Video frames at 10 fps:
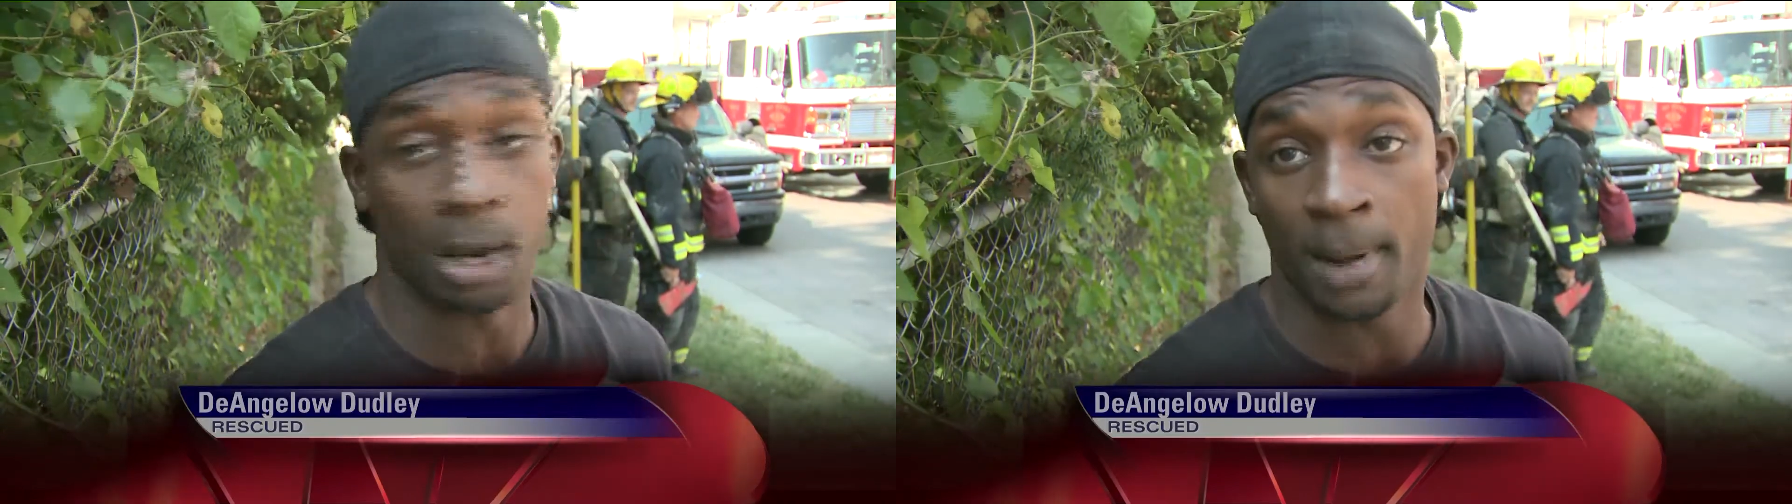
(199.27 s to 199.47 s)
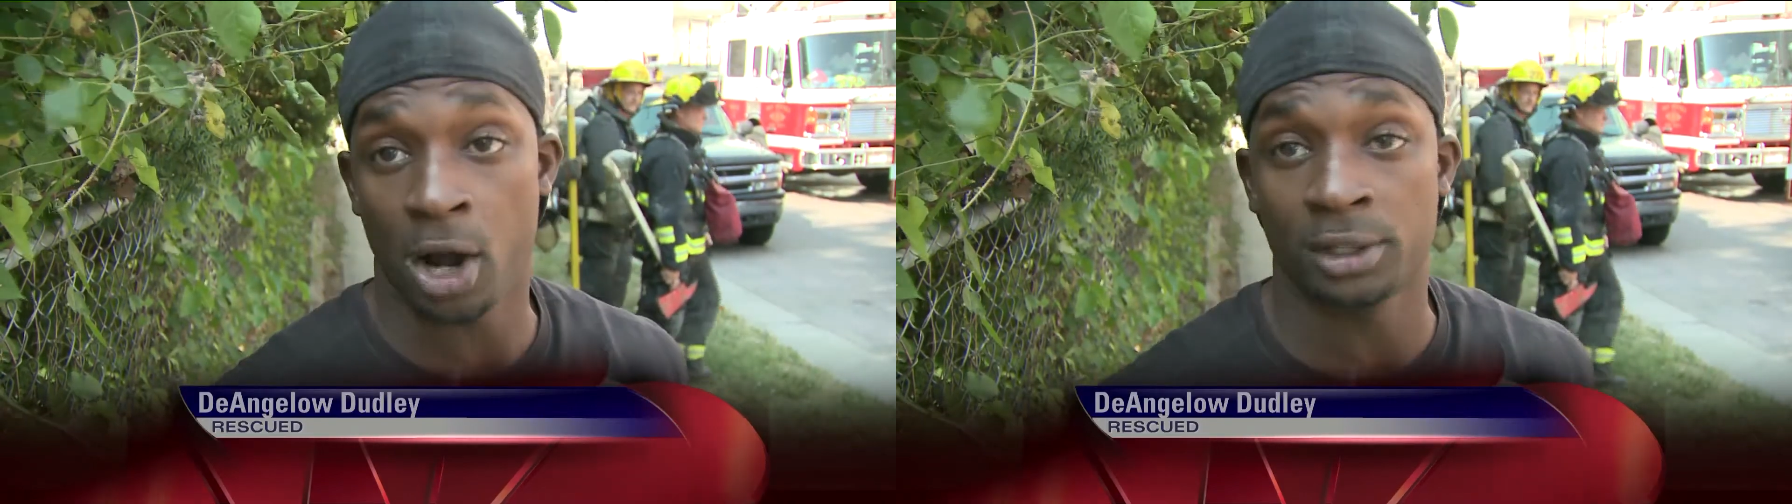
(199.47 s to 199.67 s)

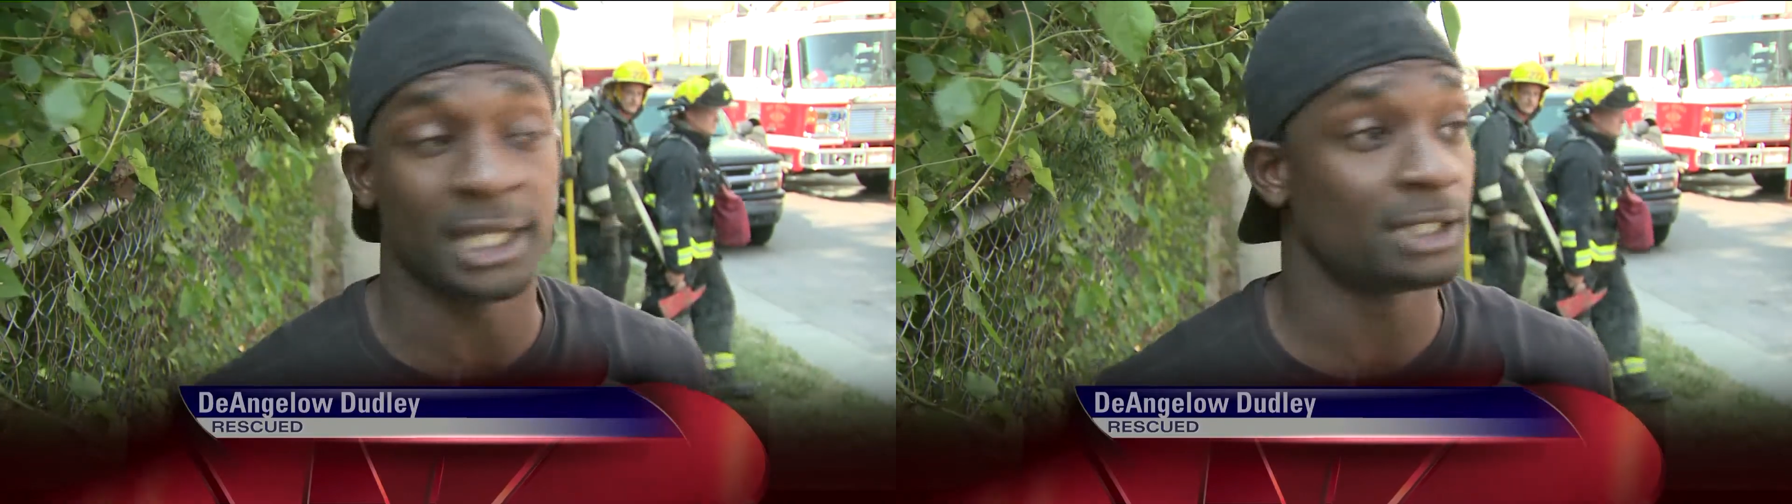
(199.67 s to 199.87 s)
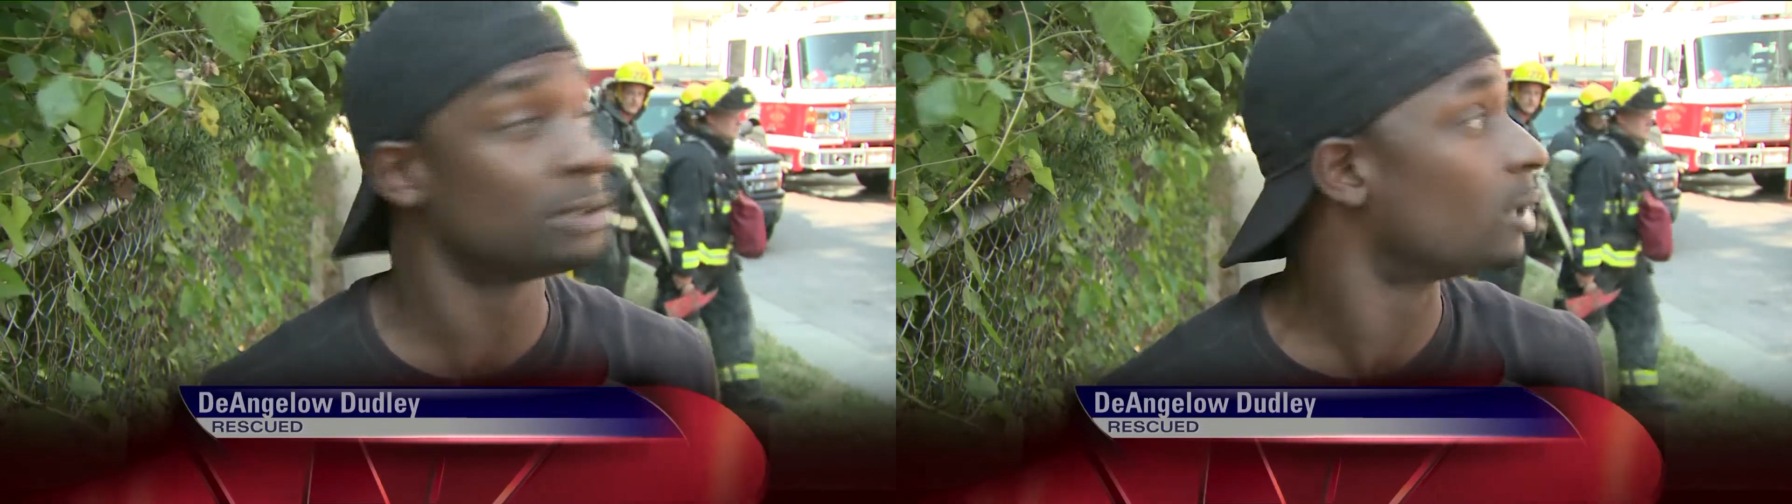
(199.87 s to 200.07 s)
My
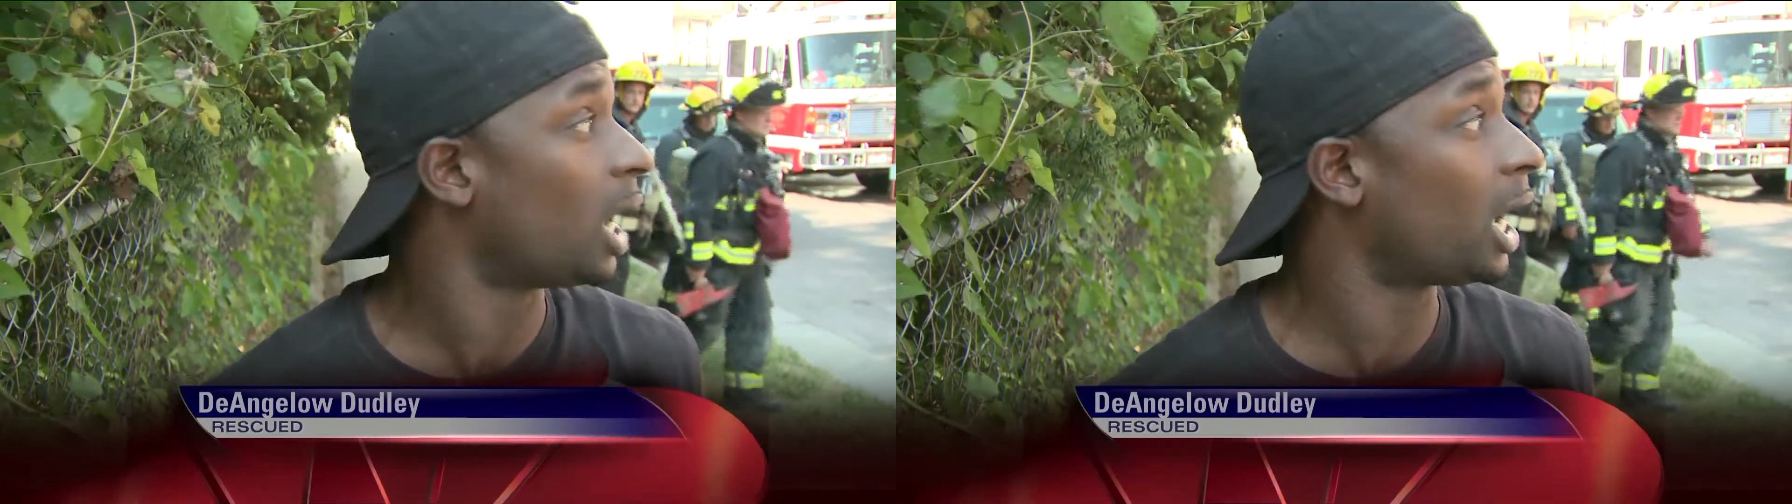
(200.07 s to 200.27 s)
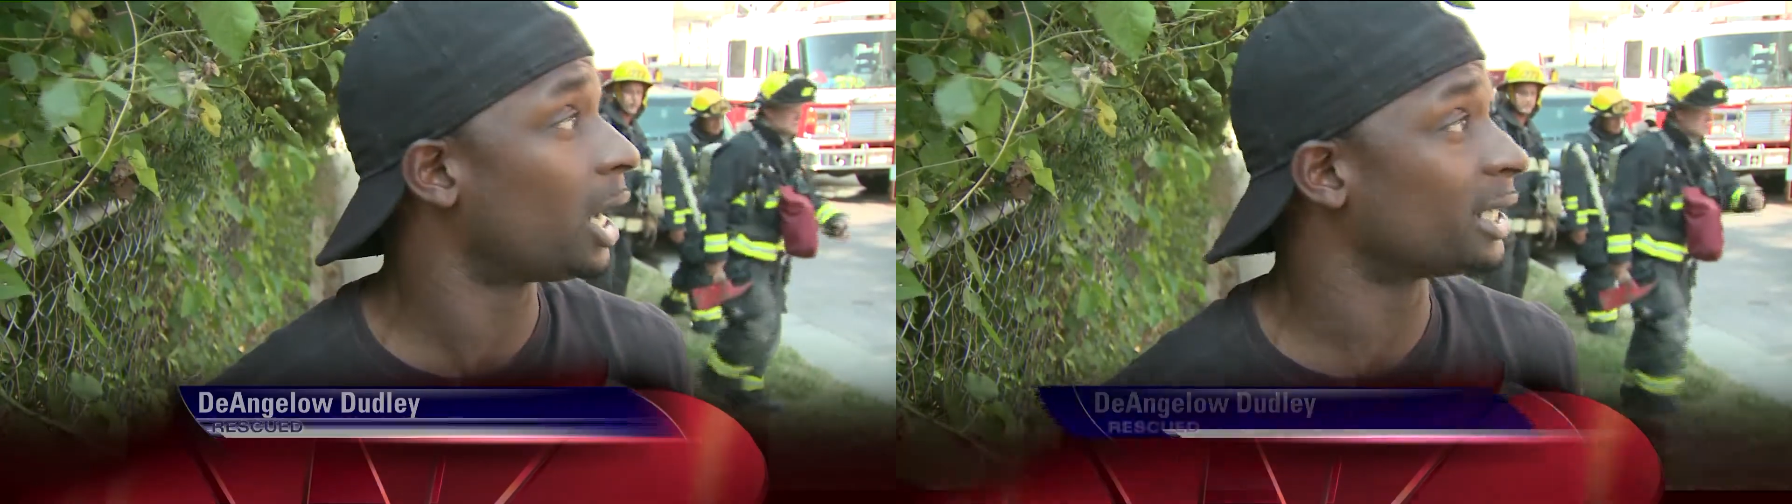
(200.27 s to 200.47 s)
only
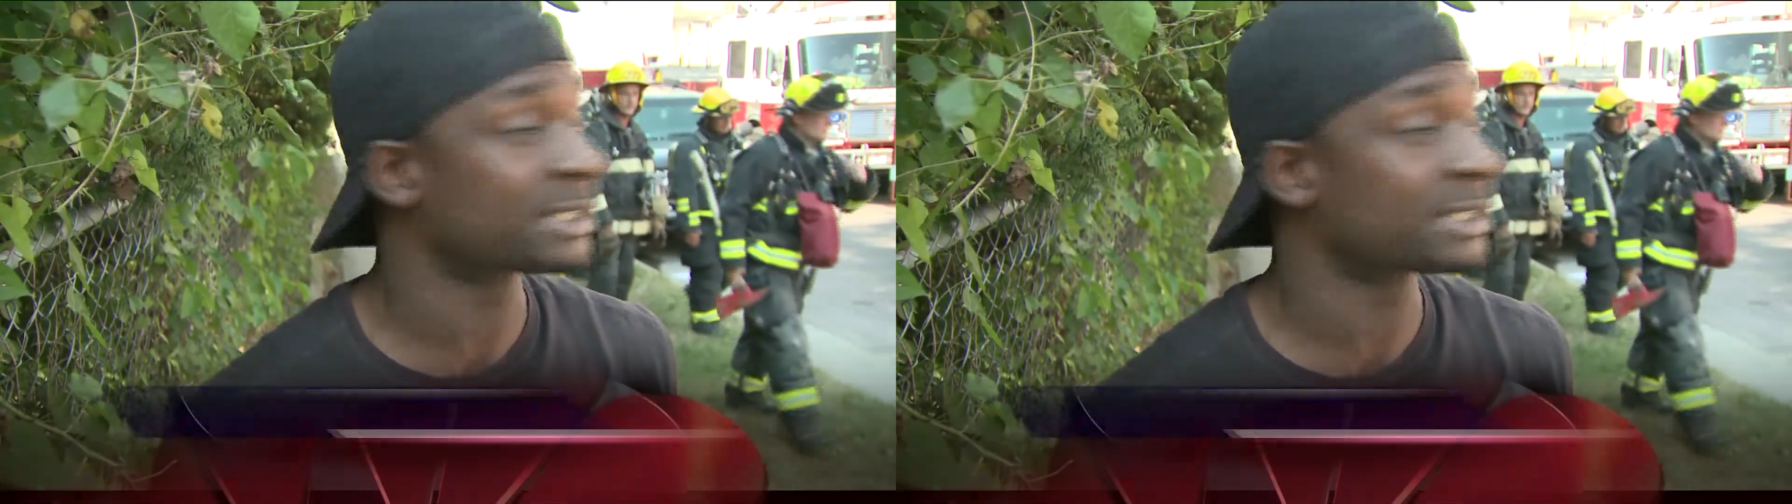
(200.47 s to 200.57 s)
uh,